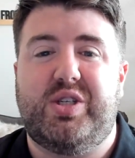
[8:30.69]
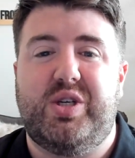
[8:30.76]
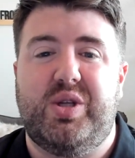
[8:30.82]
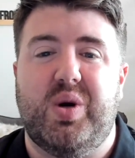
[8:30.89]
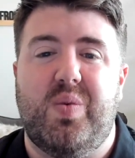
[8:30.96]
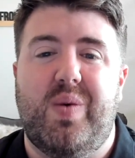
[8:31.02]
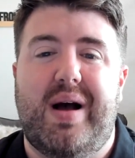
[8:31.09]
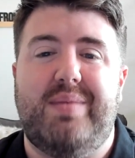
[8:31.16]
to
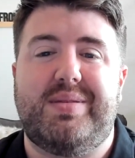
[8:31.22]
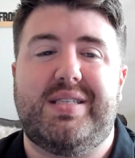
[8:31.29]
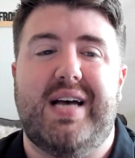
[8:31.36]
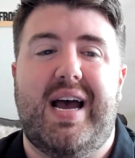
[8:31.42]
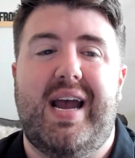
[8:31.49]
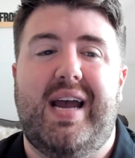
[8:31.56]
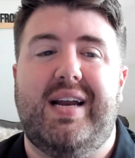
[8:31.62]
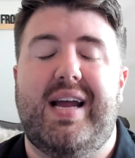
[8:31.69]
their
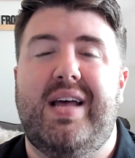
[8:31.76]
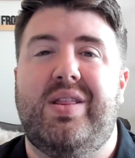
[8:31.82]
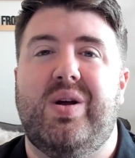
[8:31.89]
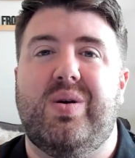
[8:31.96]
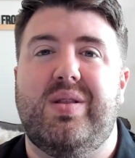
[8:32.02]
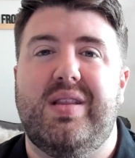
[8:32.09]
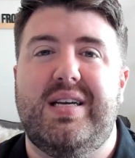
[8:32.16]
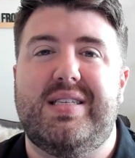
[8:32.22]
website and
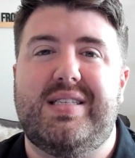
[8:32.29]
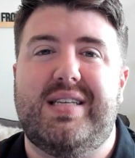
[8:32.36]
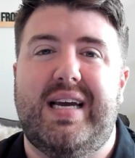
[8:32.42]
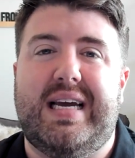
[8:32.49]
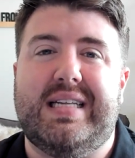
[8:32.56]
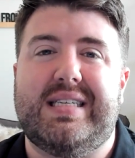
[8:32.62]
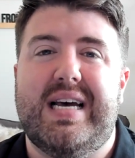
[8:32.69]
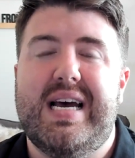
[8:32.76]
their
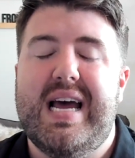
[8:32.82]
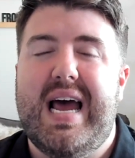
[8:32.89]
listings.